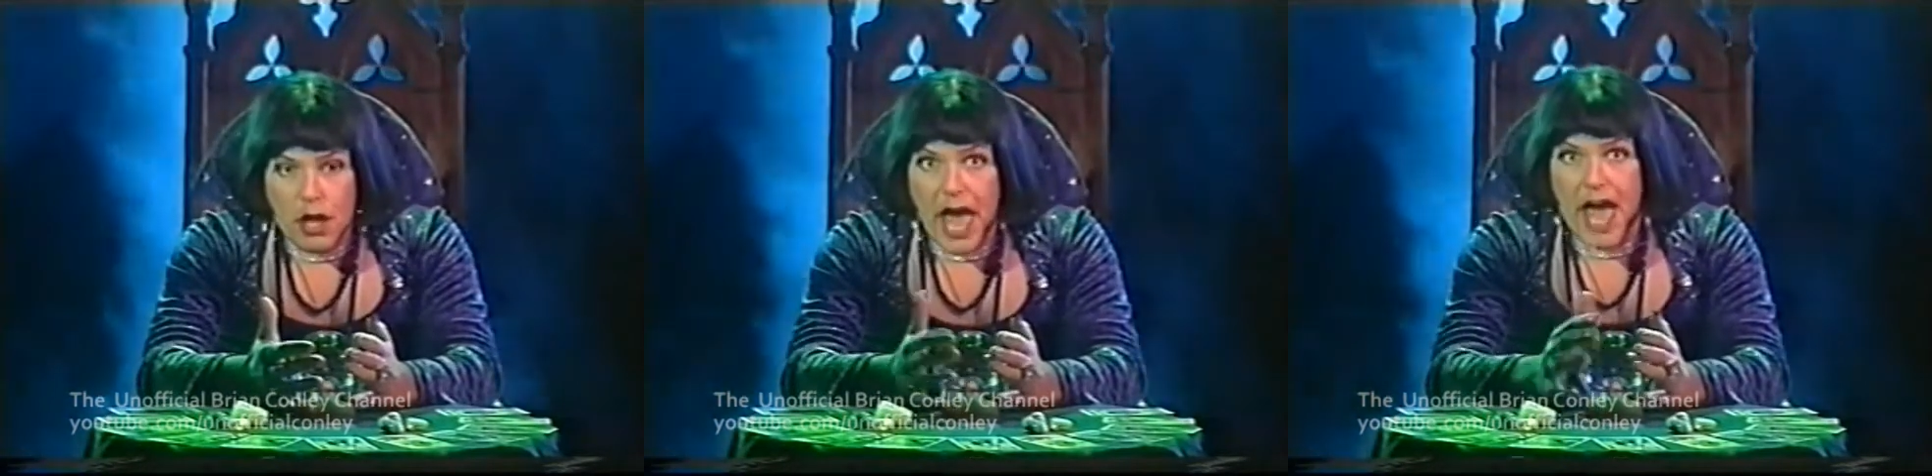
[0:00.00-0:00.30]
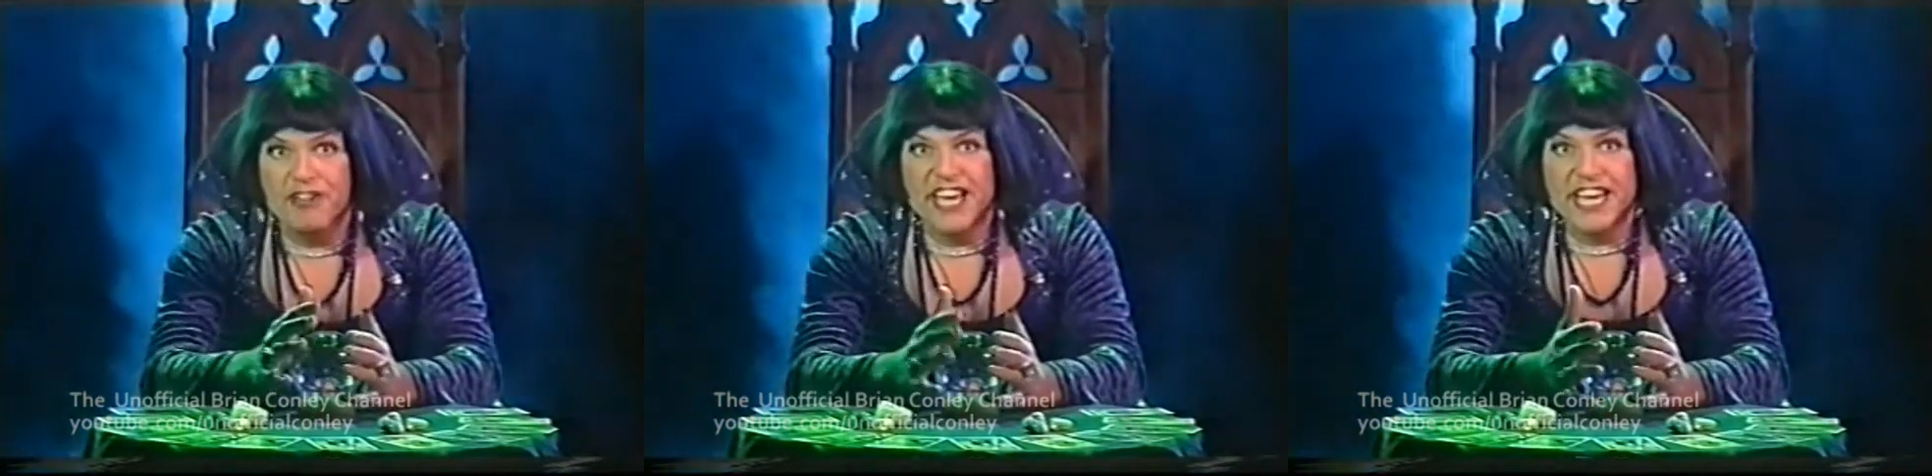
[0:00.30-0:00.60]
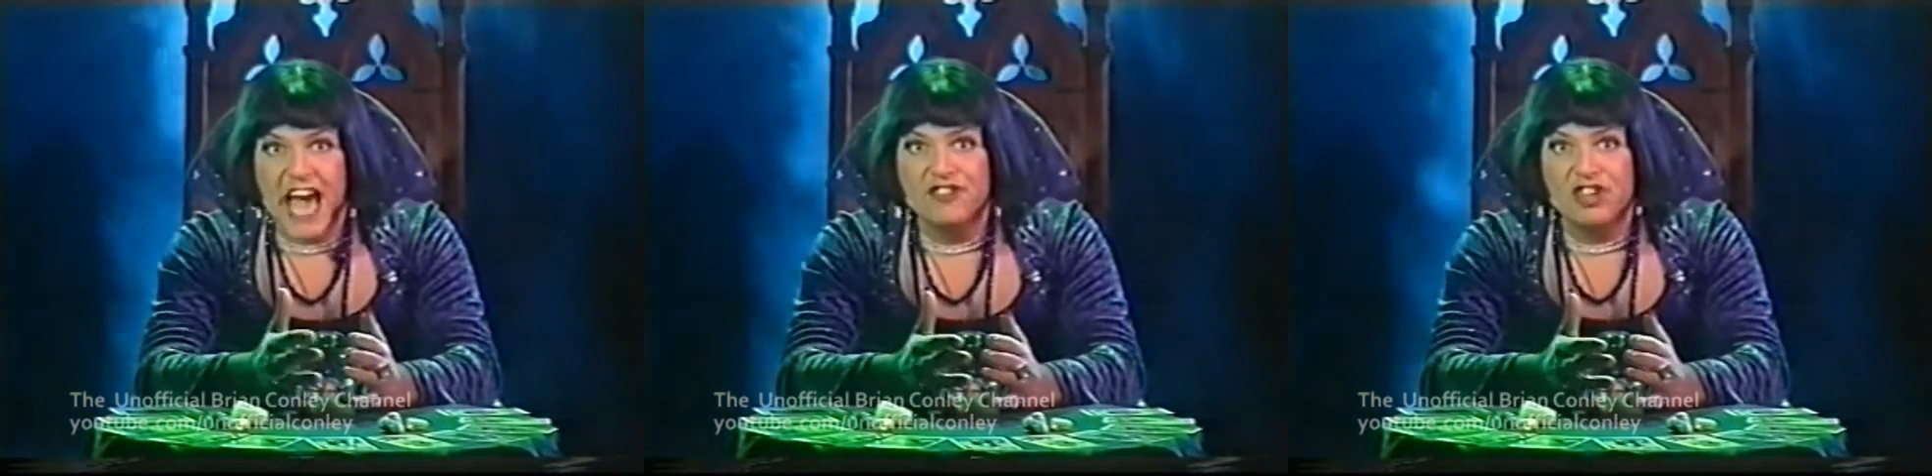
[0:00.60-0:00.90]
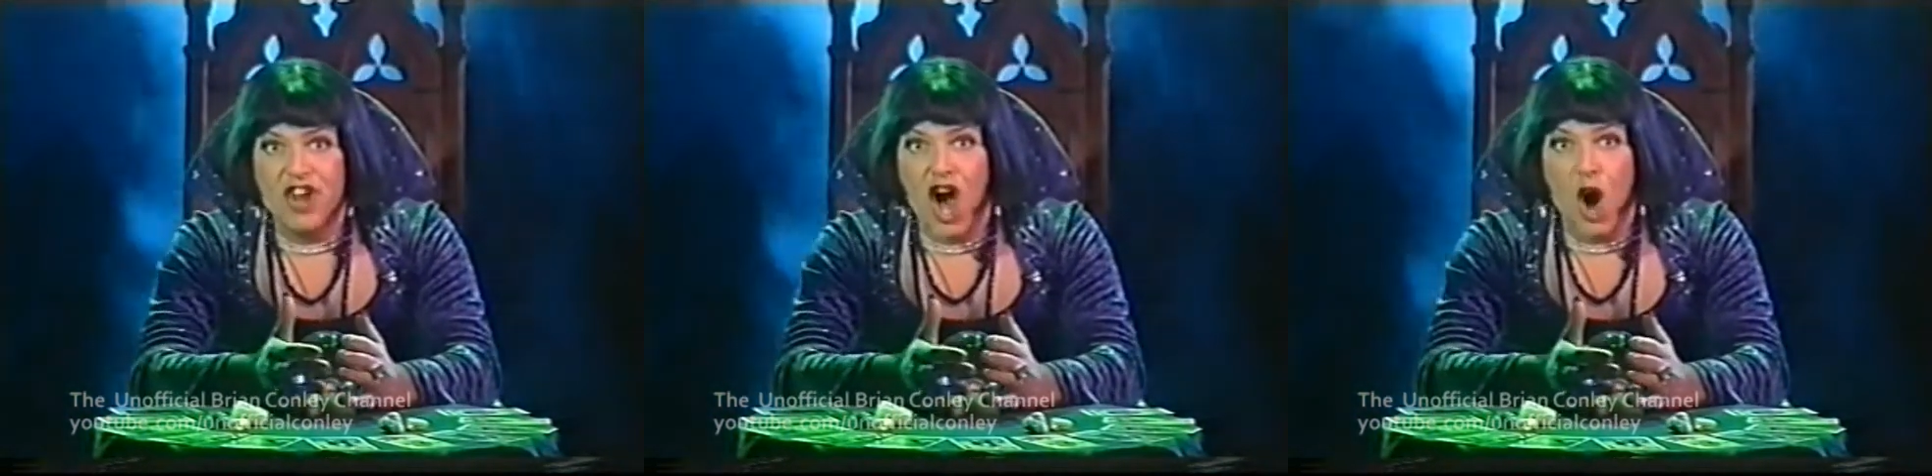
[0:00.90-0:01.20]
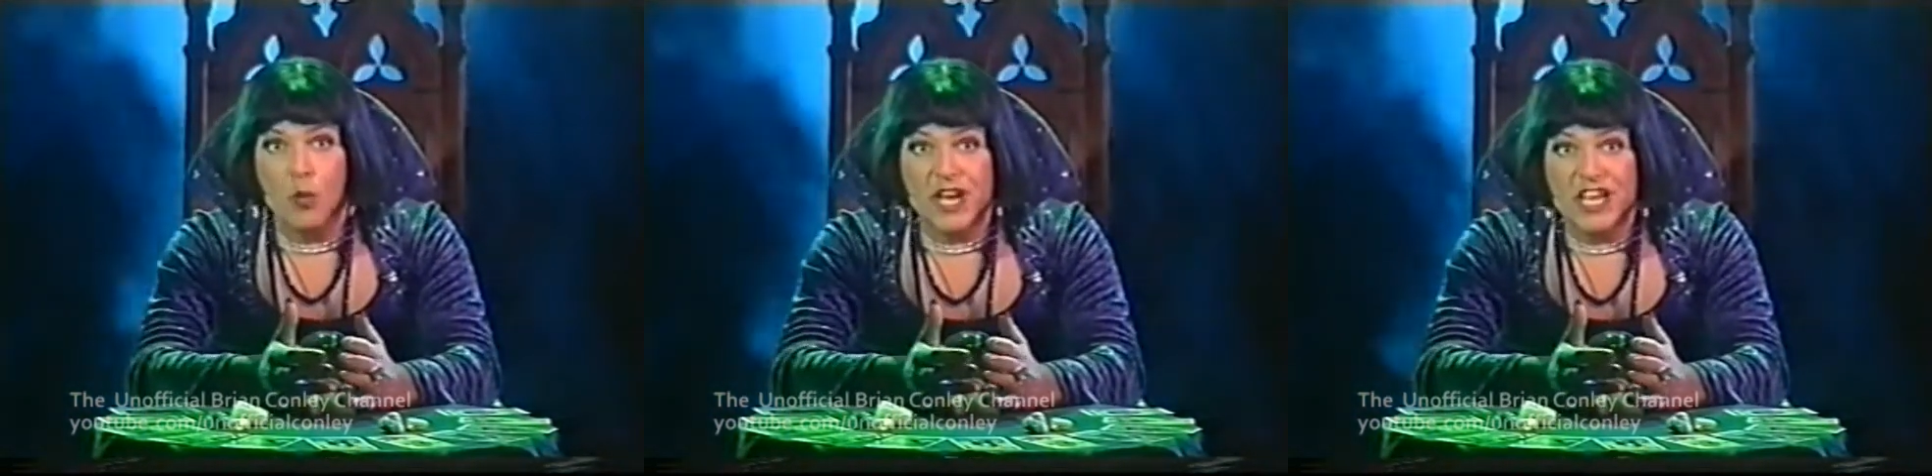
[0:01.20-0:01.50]
Eric Cantona
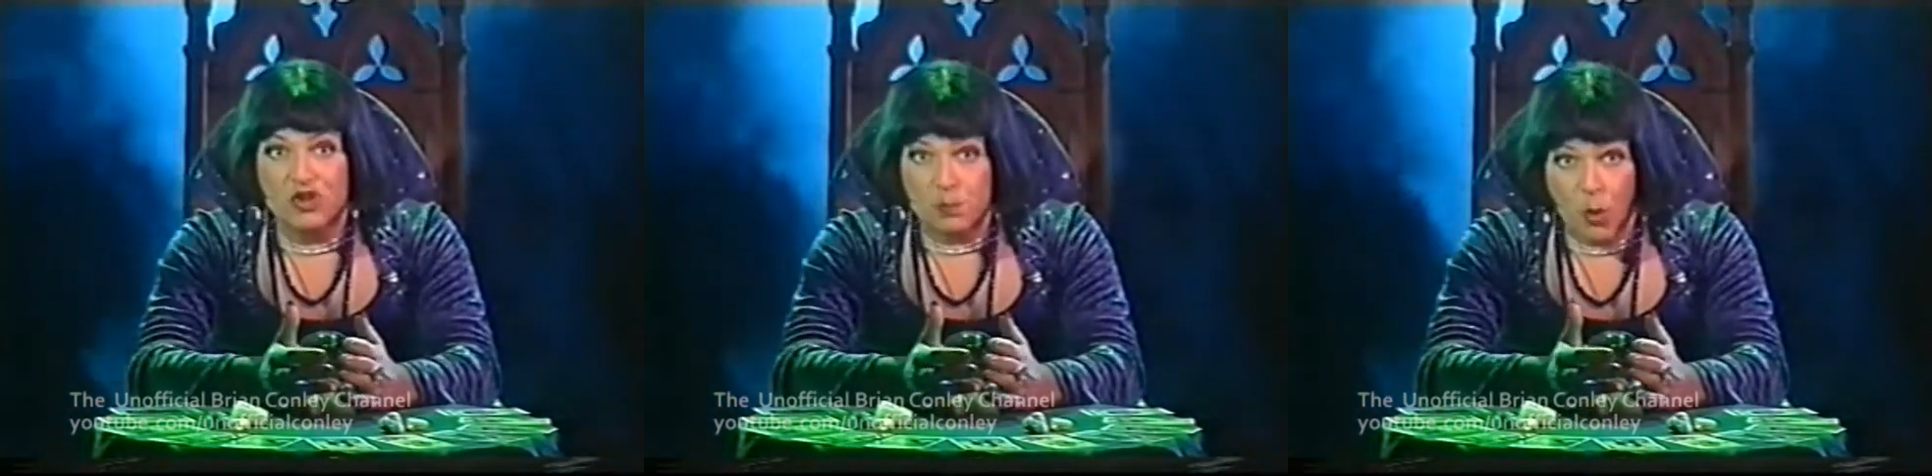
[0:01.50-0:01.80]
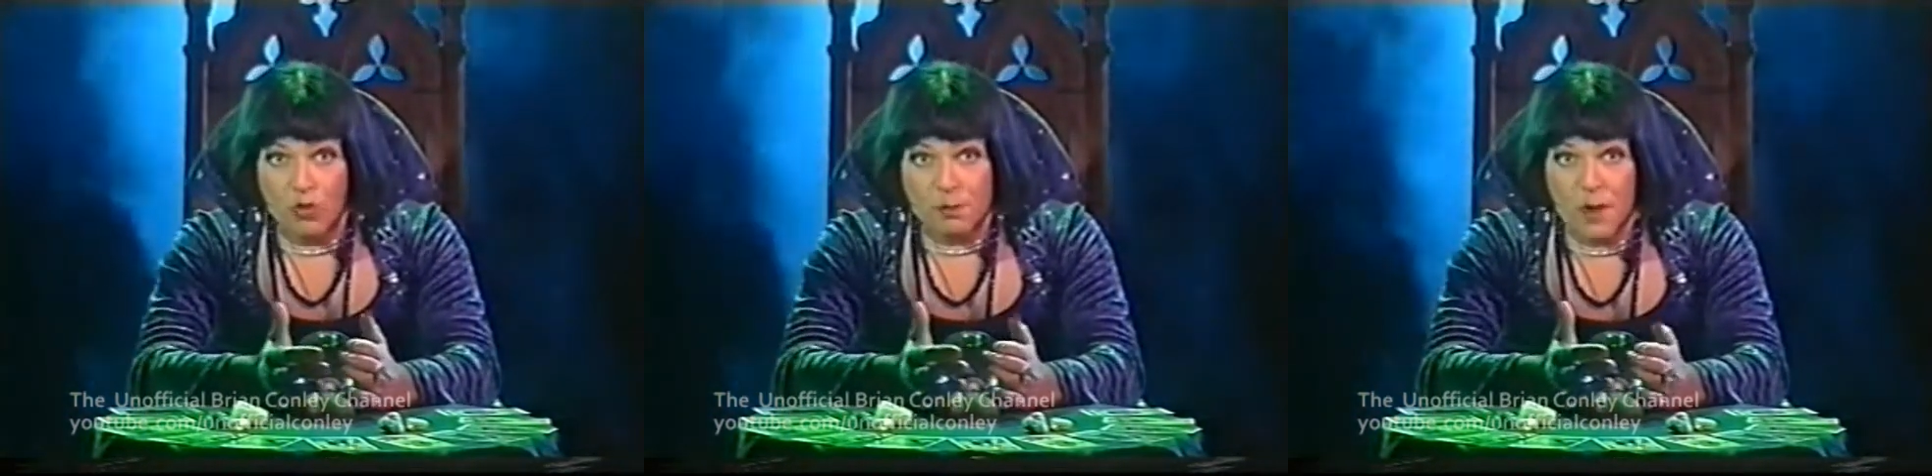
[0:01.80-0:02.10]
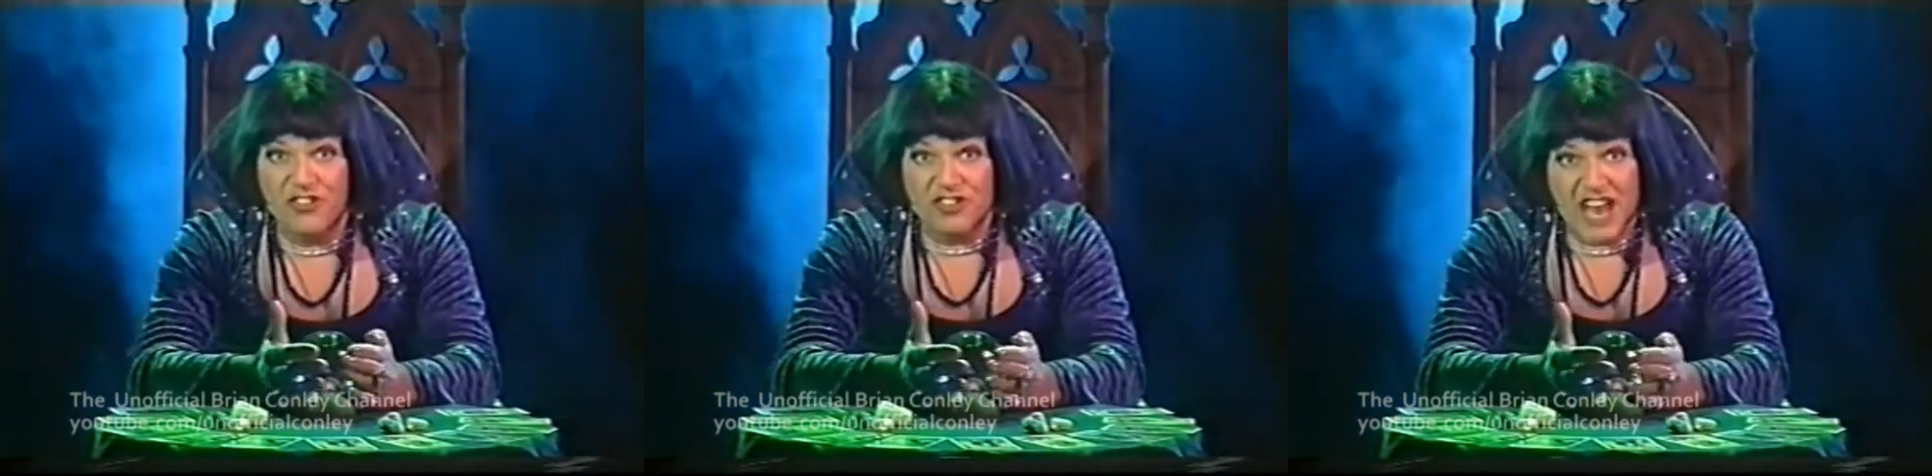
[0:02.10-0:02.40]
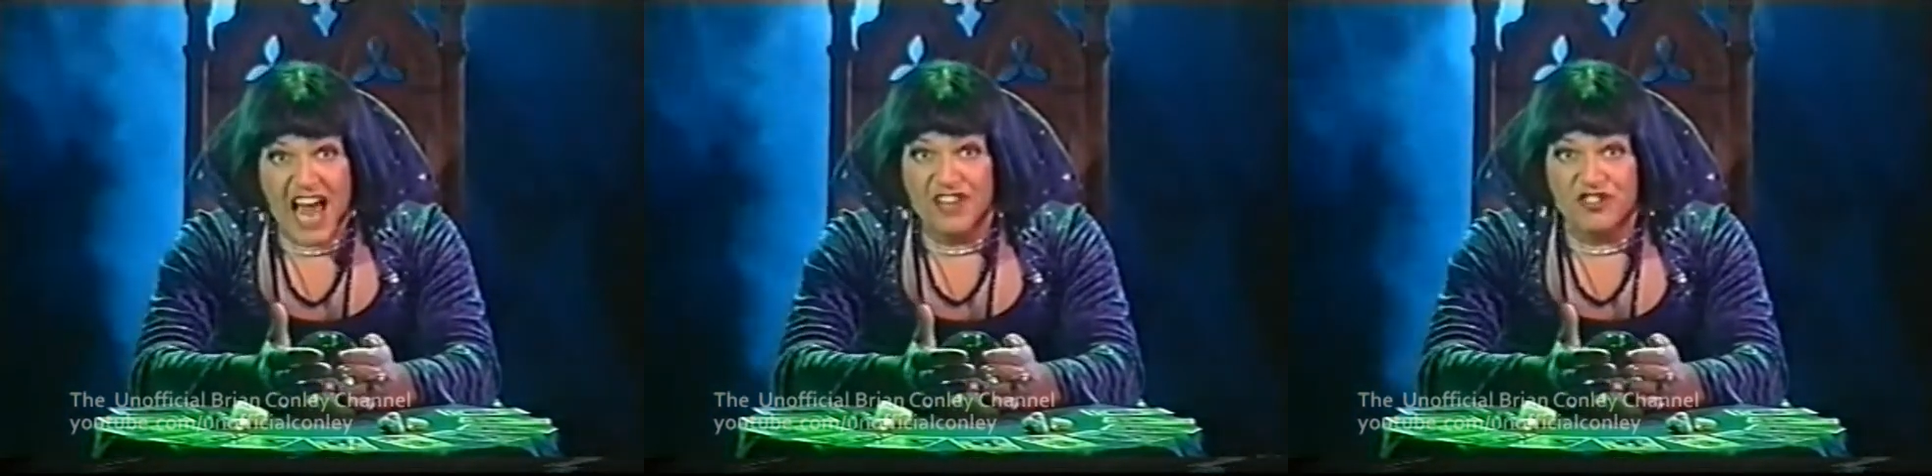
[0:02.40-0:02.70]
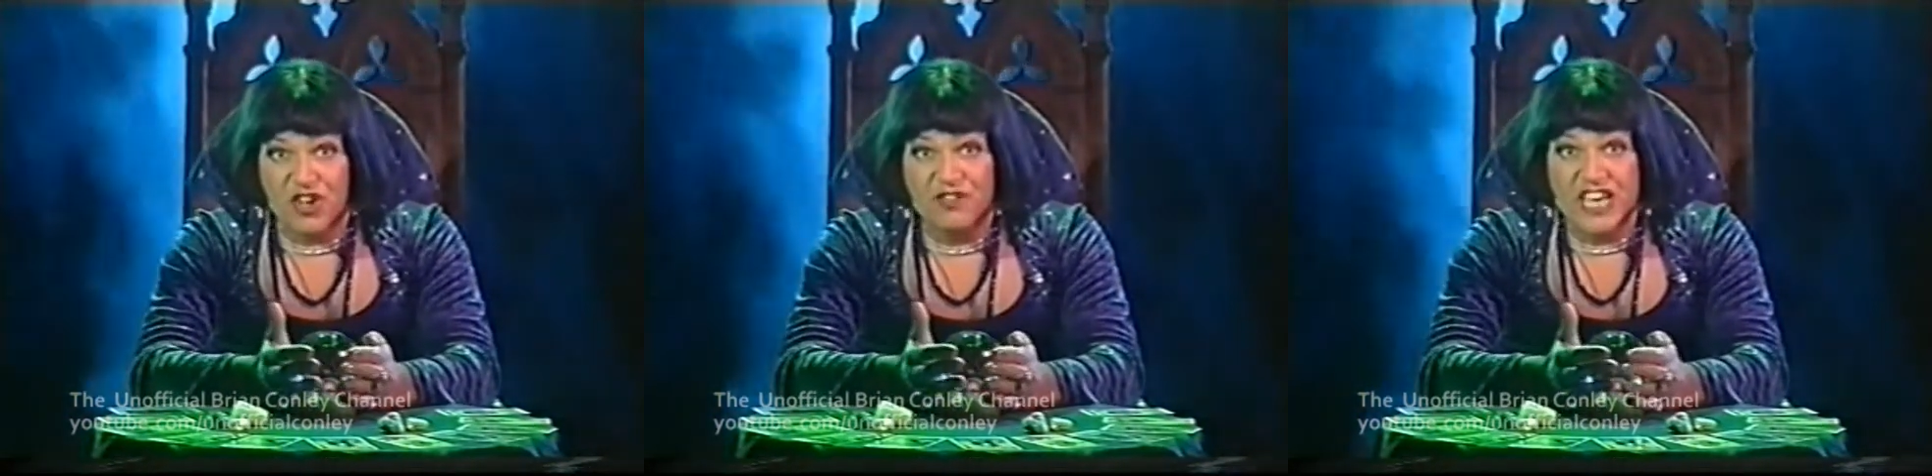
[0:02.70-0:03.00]
winning Sports Personality
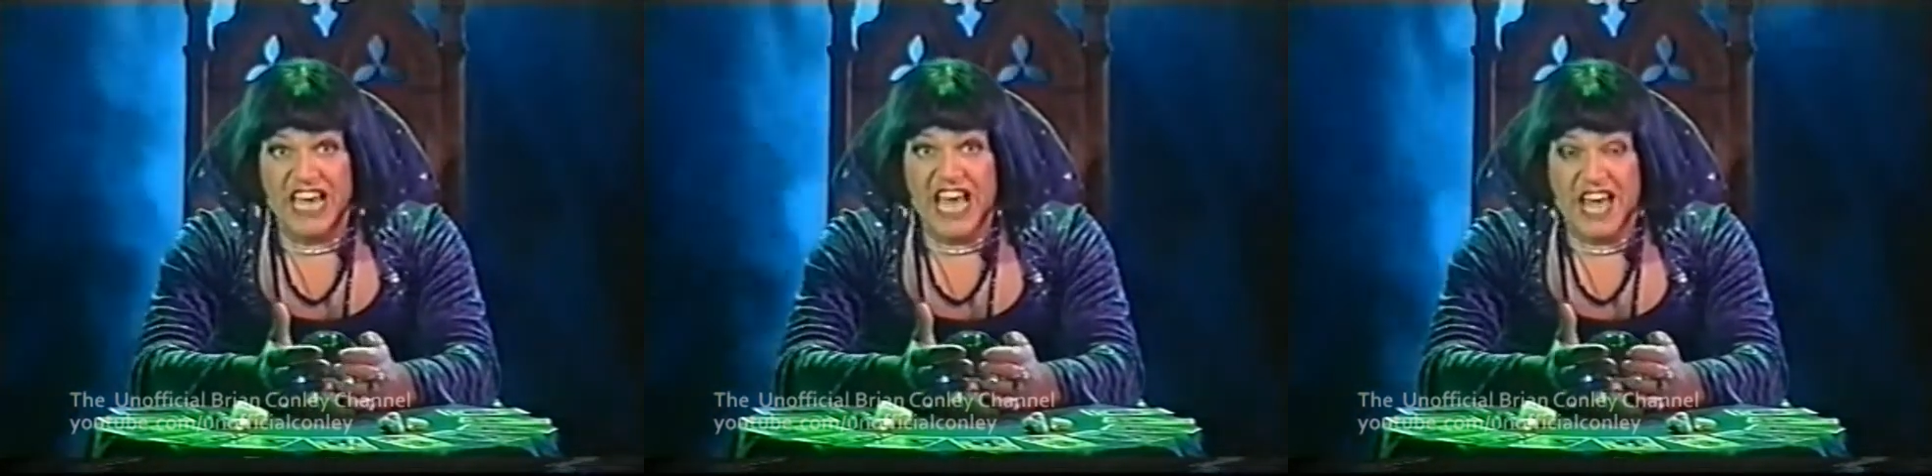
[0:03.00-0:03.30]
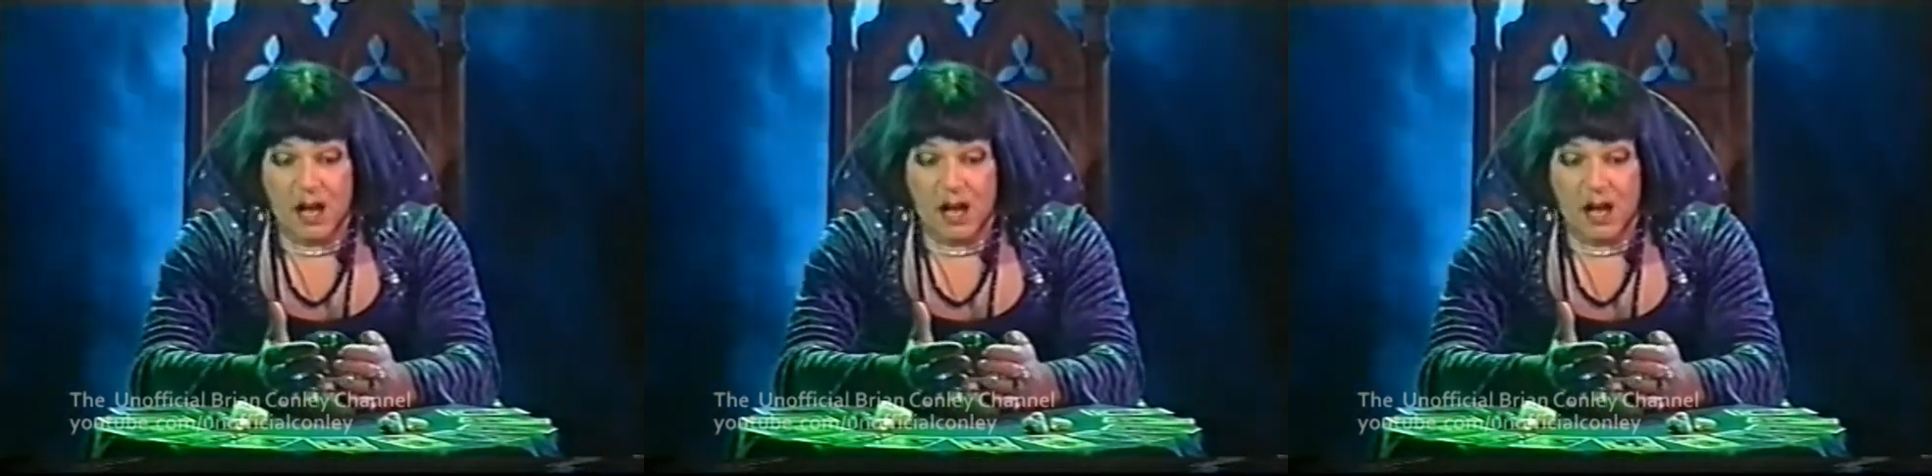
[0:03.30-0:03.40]
of the Year.